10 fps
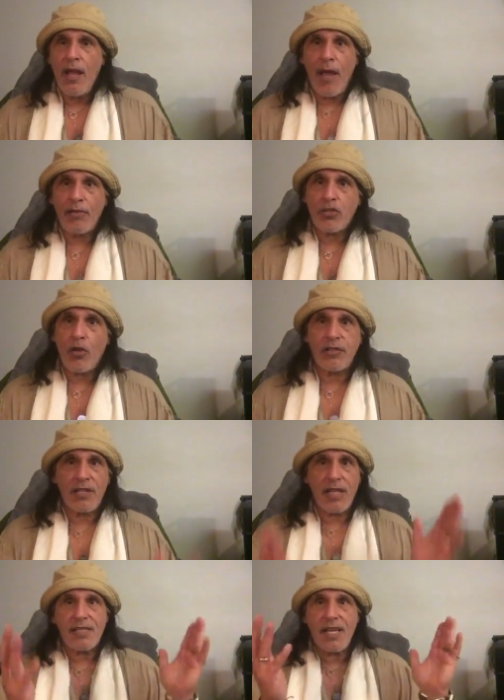I was told to
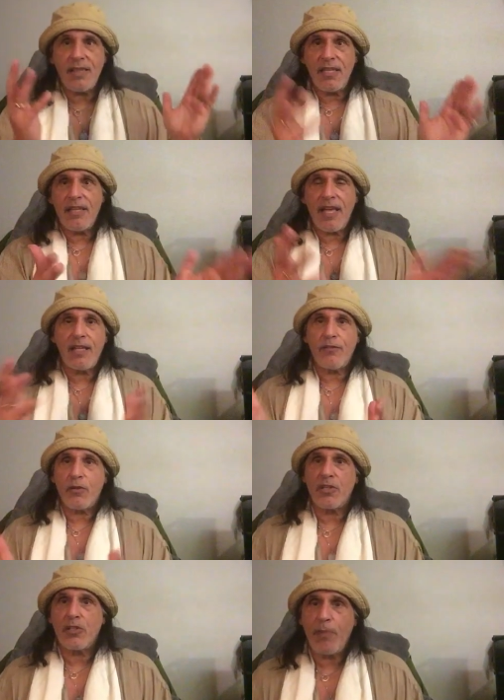not say anything negative
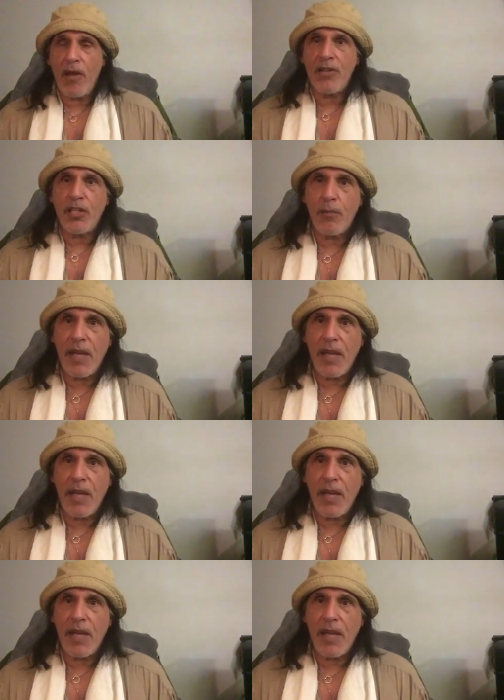or disparaging